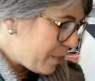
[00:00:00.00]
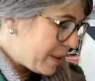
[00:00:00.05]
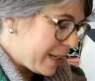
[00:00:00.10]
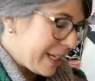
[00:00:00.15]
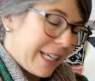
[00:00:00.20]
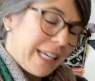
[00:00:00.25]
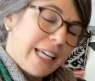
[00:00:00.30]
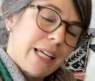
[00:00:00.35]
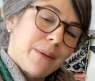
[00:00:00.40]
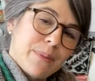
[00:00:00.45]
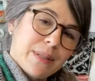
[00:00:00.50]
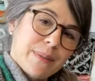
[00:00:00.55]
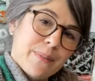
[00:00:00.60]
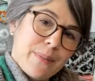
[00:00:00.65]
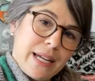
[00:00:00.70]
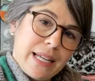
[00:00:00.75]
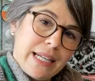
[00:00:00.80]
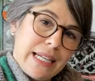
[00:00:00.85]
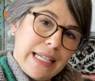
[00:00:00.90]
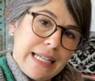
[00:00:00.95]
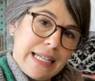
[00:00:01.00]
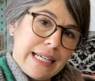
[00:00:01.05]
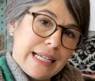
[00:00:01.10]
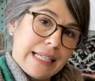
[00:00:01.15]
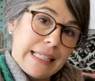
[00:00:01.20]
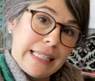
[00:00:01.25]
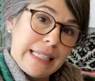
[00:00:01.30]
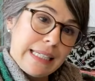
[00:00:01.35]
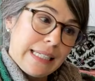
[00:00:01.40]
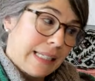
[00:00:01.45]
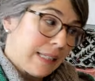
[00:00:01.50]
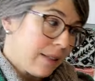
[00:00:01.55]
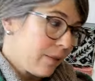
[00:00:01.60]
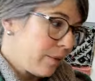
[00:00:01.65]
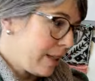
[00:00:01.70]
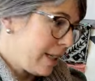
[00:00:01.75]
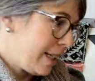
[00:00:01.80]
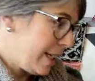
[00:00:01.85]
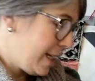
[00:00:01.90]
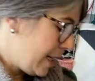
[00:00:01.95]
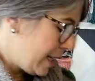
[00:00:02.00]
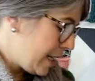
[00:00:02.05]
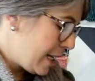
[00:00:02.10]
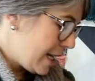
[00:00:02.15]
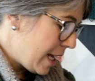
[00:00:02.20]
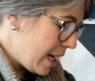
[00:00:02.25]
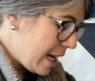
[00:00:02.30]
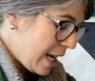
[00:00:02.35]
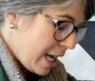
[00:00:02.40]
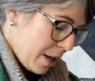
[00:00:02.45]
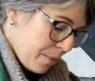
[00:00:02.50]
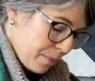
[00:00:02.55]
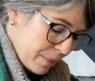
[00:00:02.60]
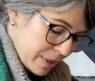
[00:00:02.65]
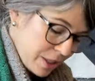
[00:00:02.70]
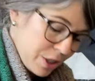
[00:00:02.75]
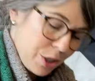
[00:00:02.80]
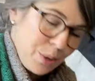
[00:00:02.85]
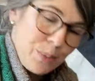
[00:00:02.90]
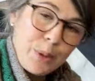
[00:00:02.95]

but it keeps my knitting clean when Mr.